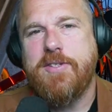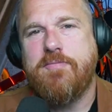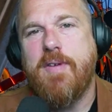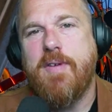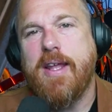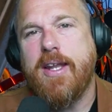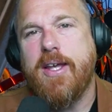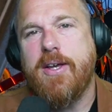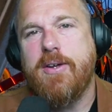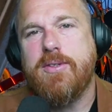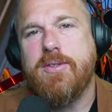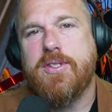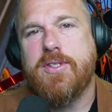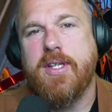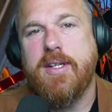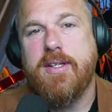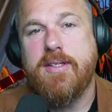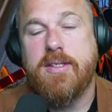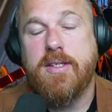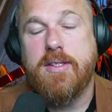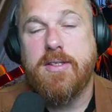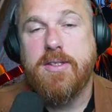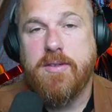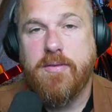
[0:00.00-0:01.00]
fellow
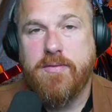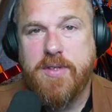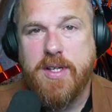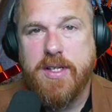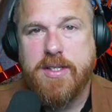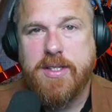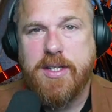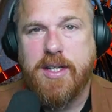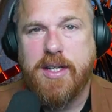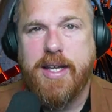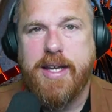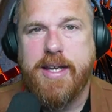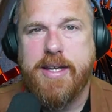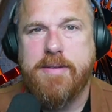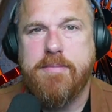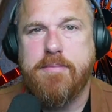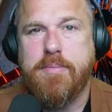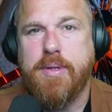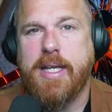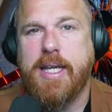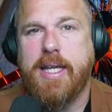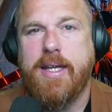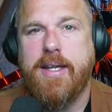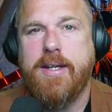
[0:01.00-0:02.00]
citizens of Disneyland.
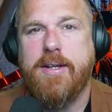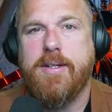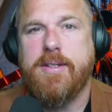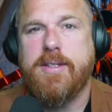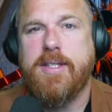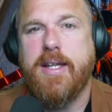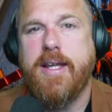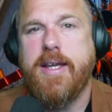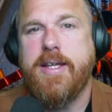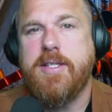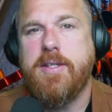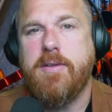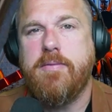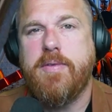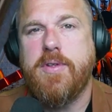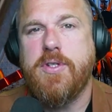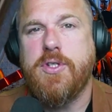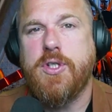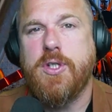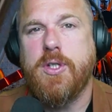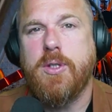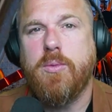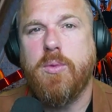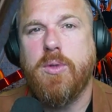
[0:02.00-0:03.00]
Brickey here. Today's
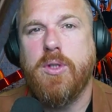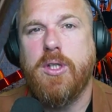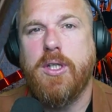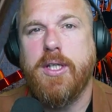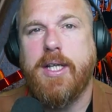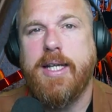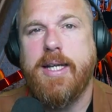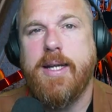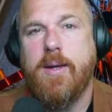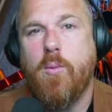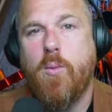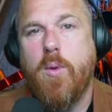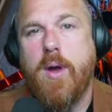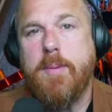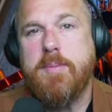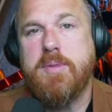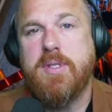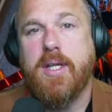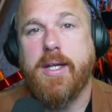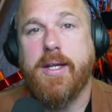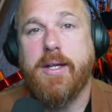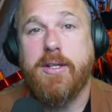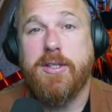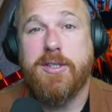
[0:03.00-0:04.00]
adventure, we're looking at Web
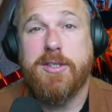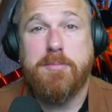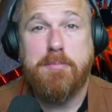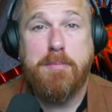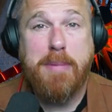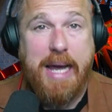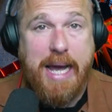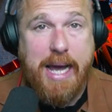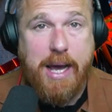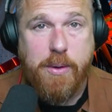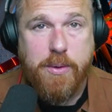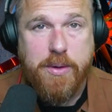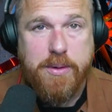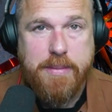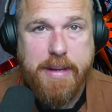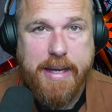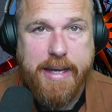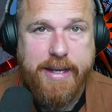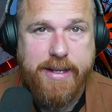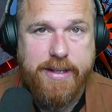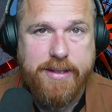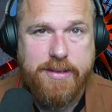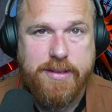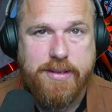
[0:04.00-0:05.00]
Slingers Power
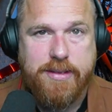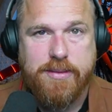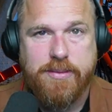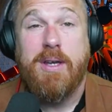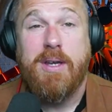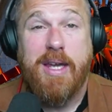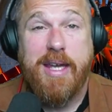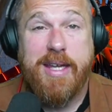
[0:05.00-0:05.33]
Bands.